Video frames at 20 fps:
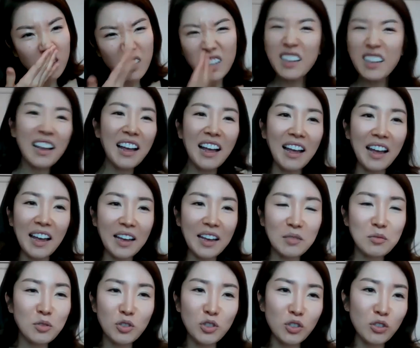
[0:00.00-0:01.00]
like I
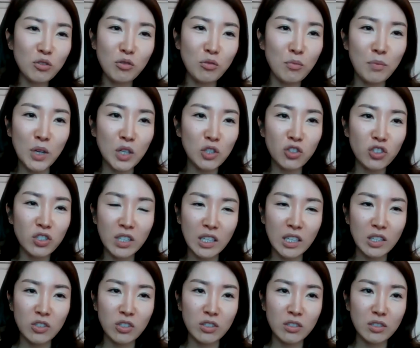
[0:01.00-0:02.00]
don't do much
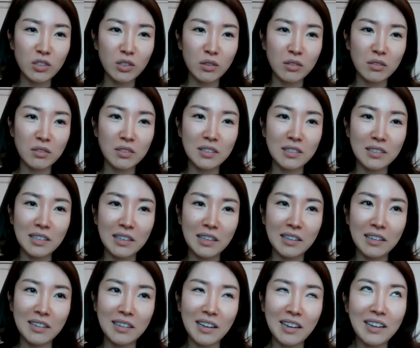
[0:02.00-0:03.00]
things because like